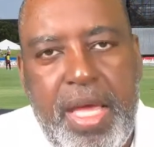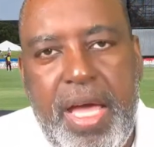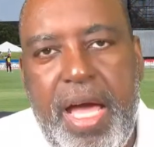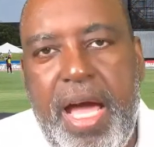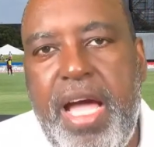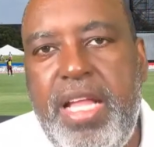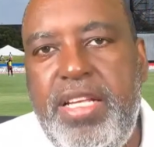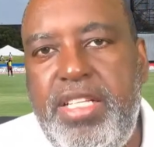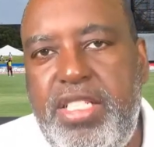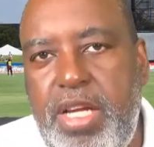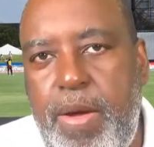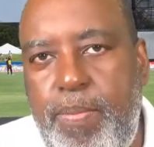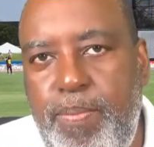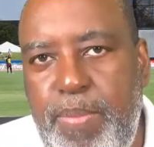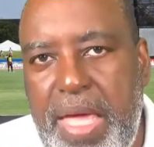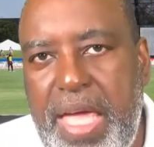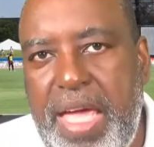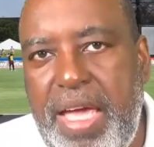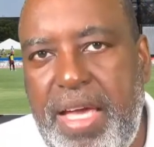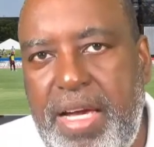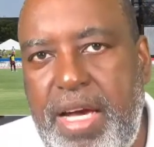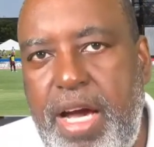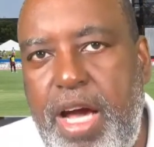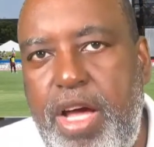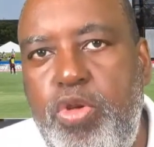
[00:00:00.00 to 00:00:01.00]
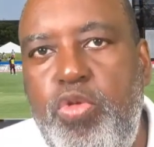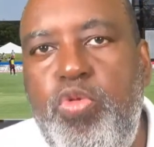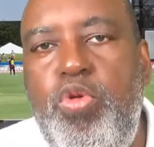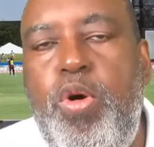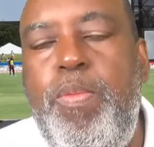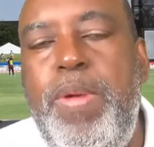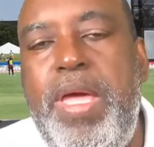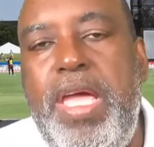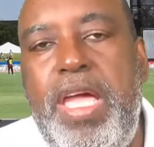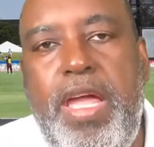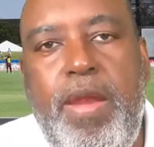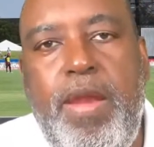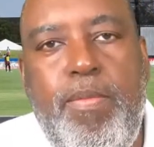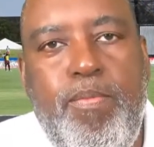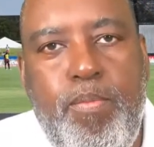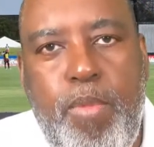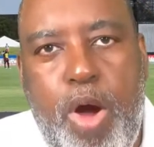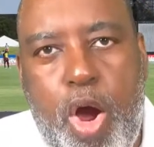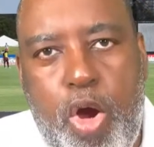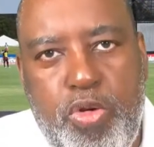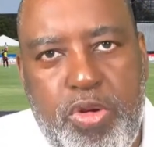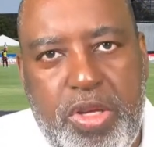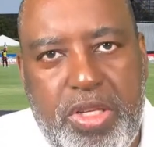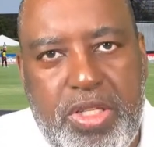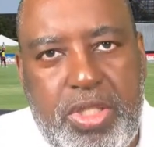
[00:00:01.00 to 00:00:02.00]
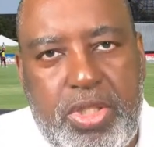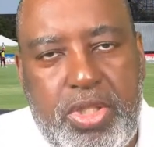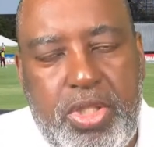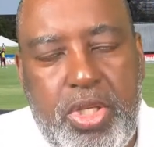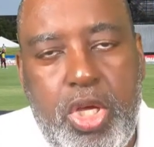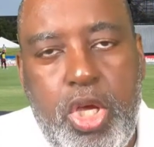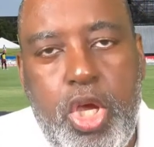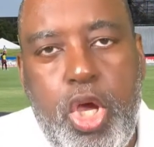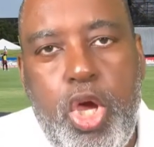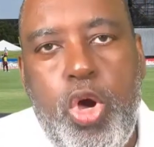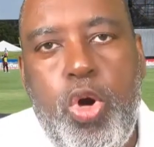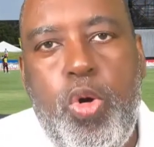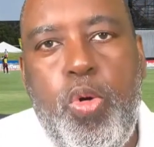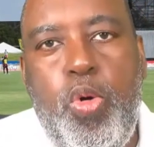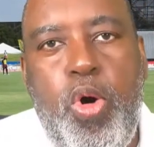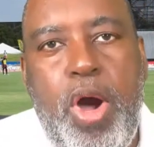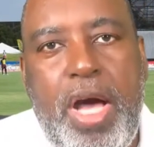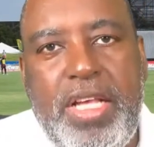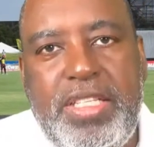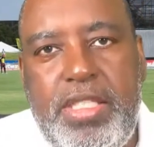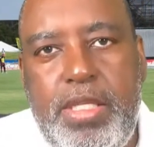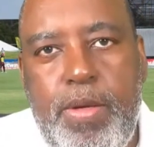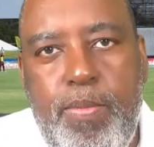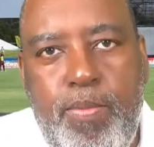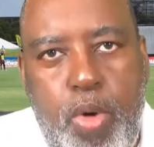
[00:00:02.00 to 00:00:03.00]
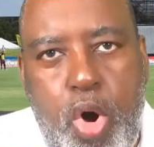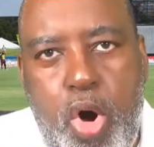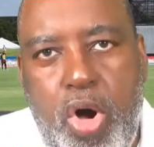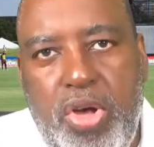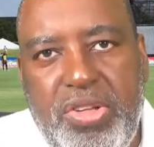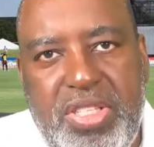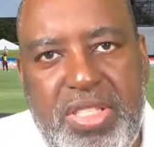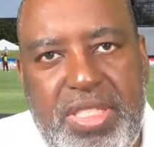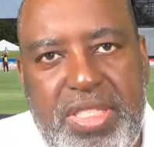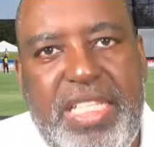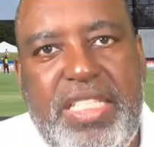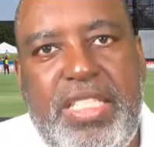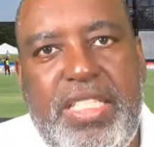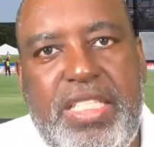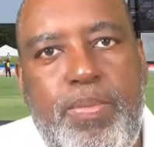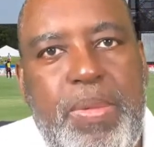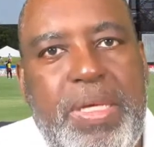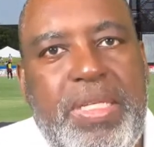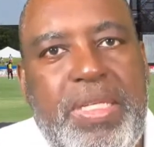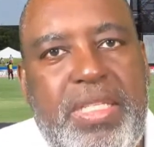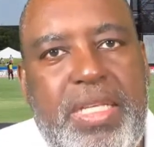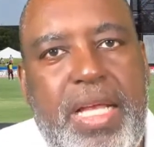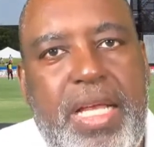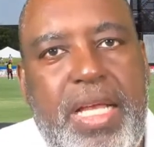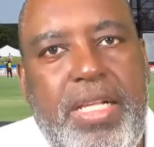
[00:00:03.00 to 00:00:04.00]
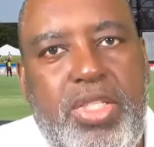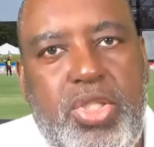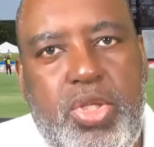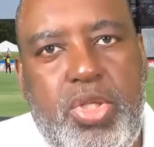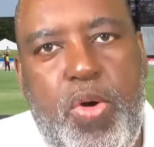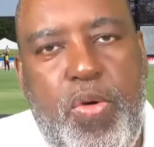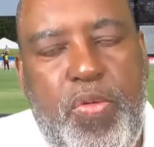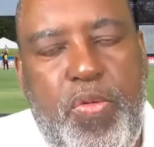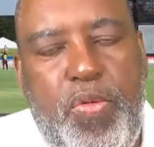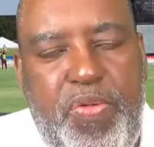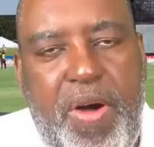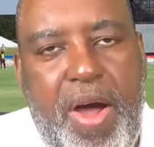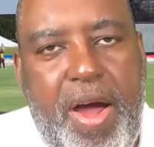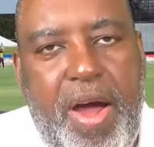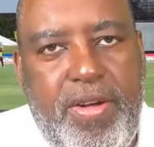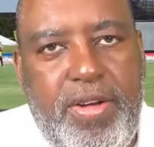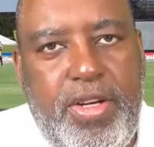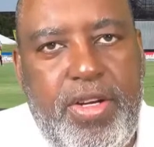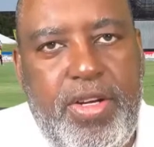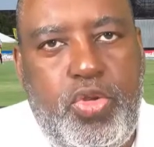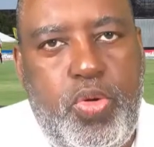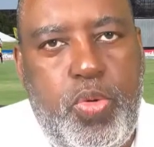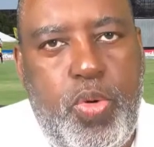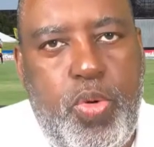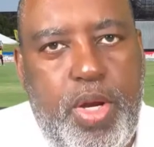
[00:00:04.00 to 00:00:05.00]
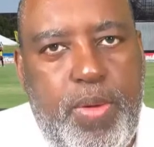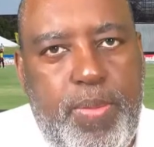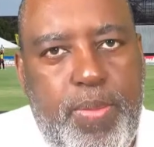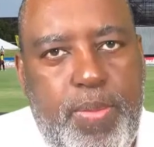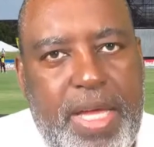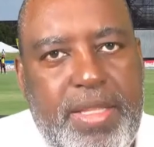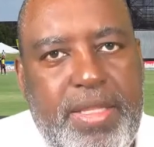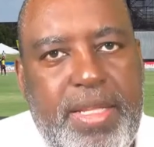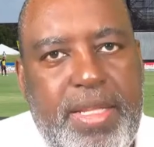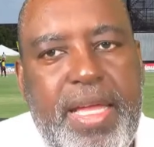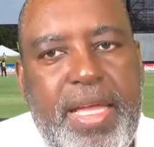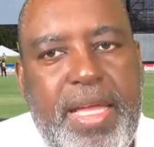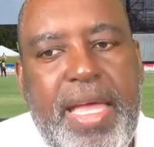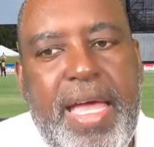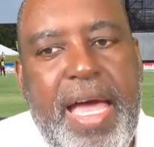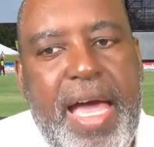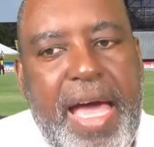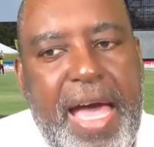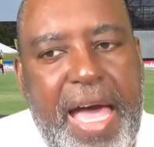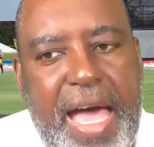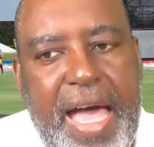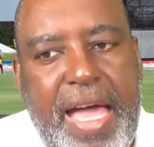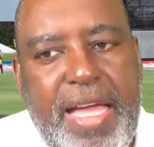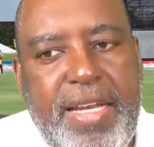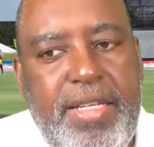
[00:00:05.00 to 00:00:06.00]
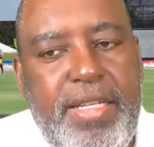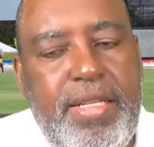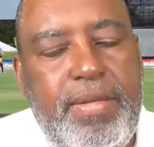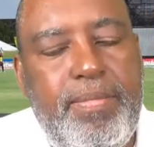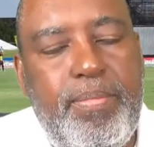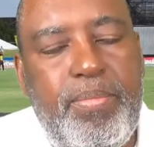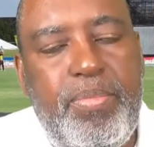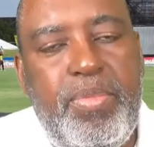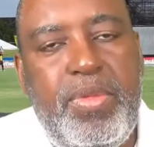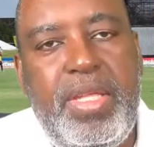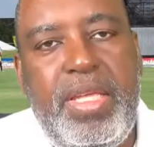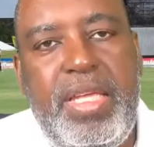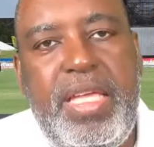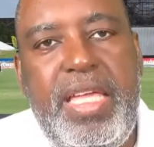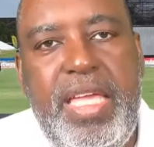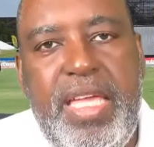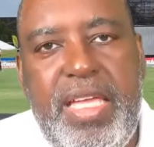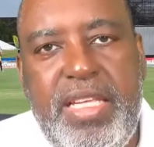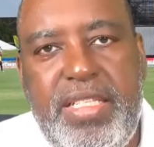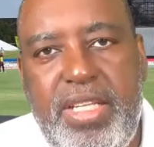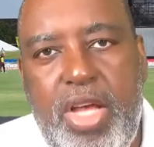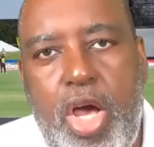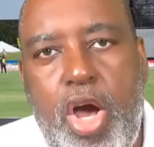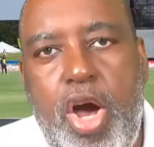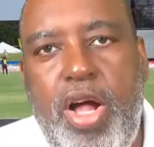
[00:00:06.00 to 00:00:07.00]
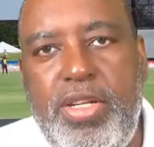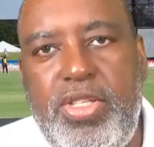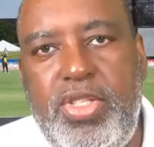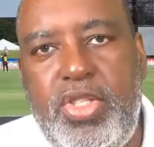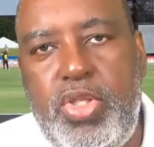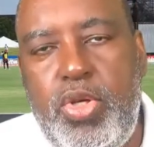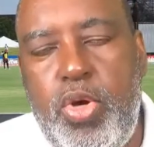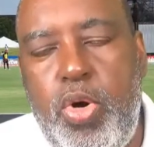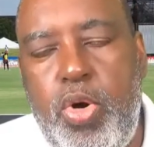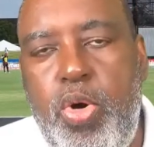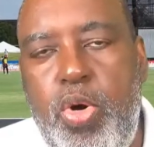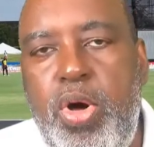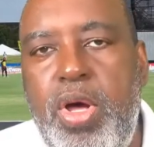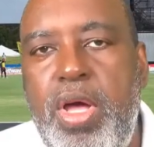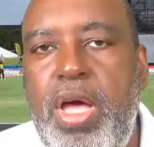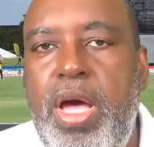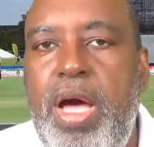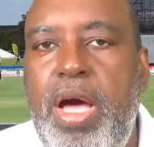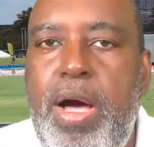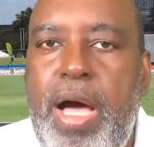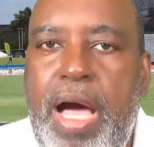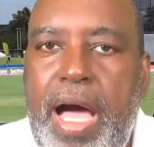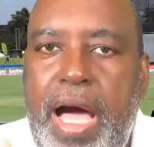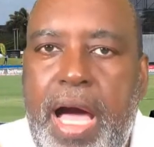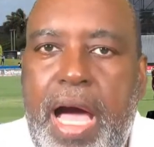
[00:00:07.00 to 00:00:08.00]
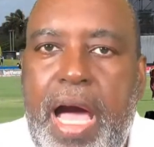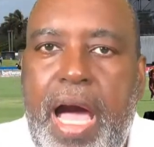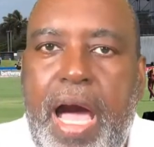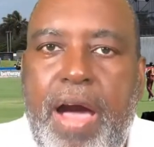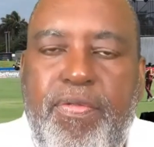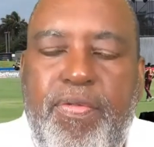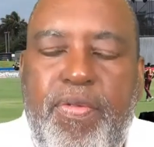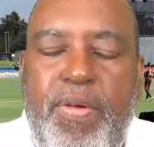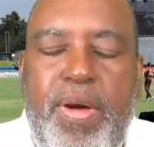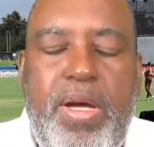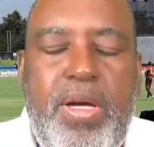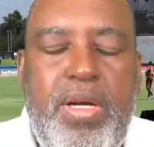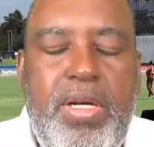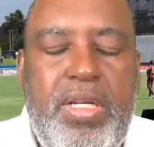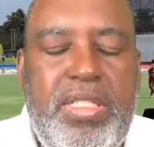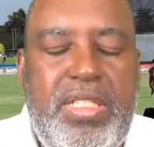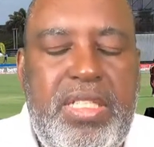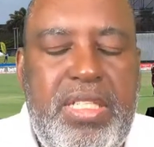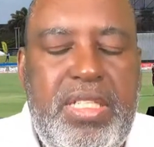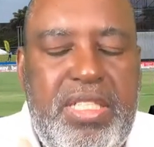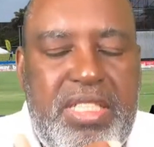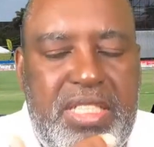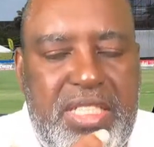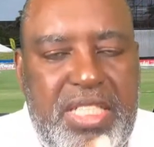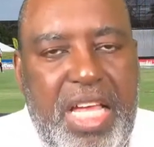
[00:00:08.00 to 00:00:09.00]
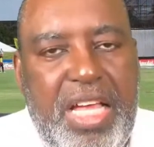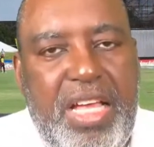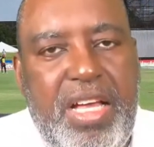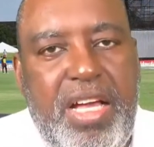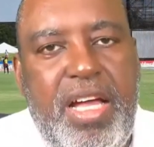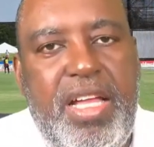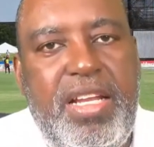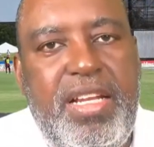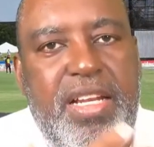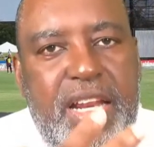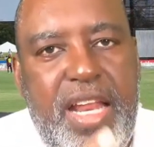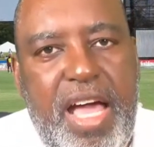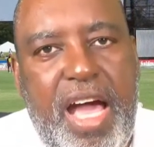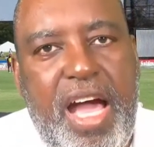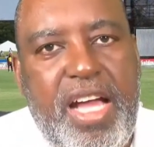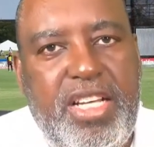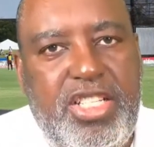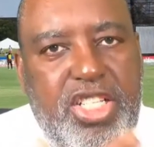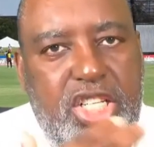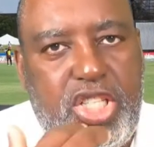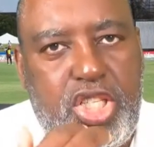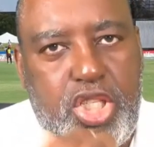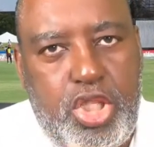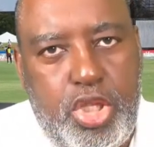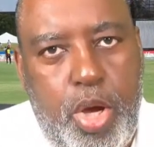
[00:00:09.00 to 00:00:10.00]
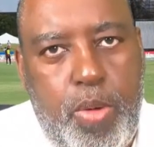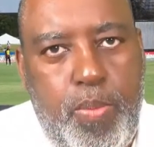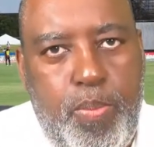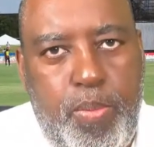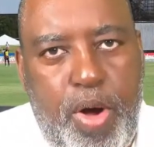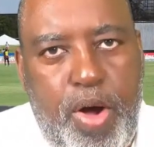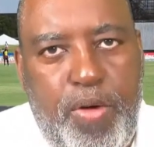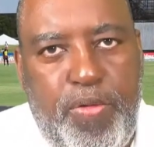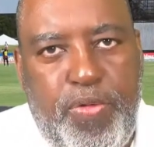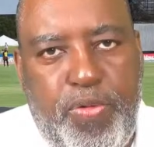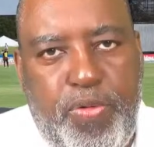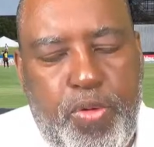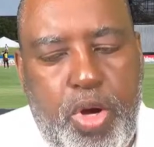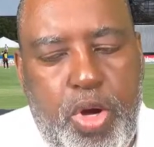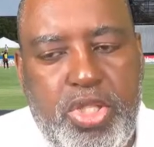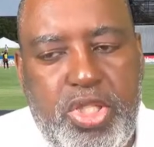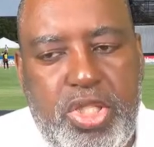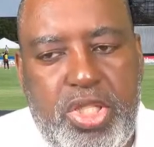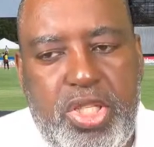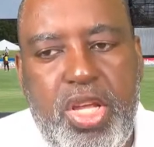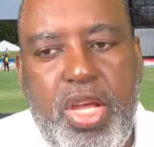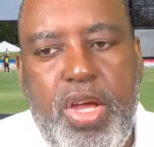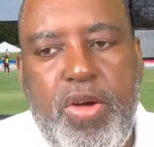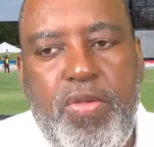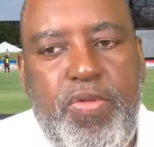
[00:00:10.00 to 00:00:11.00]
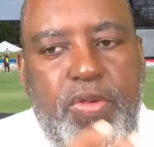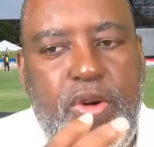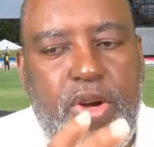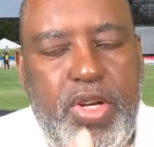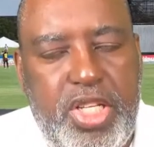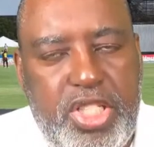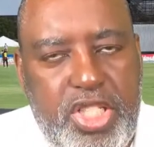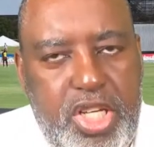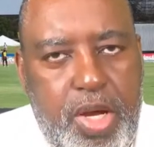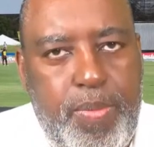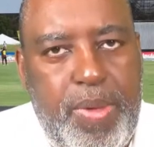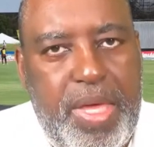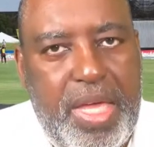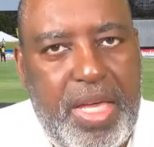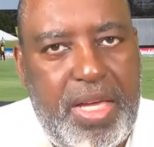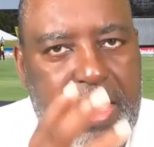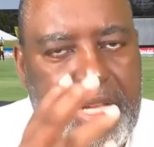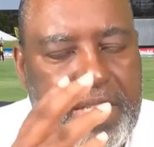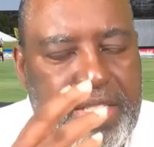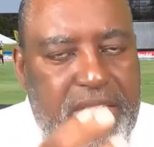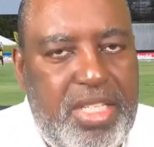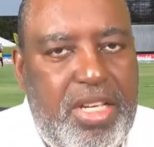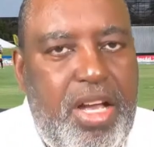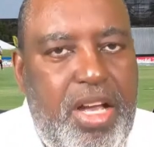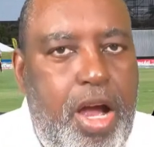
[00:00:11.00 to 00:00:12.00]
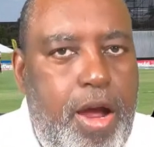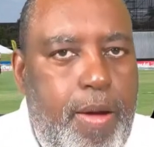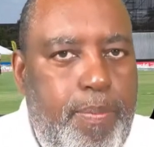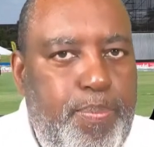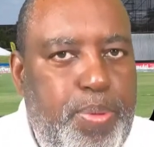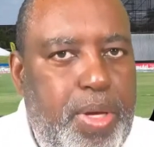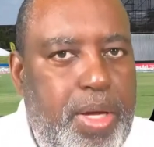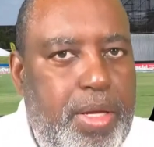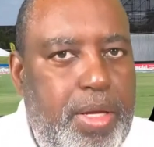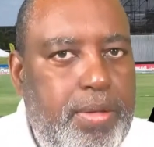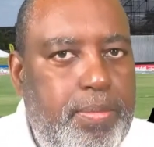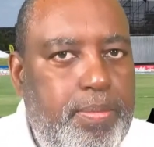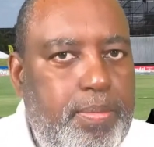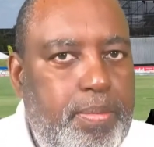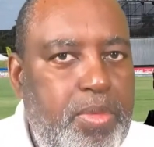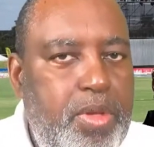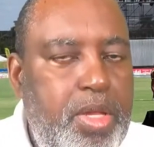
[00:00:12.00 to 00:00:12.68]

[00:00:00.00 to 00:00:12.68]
and Jamaican Romain Morris, who has the most dismissals so far in the tournament, and he is also have the 2nd largest number of runs for the Jamaican Scorpion.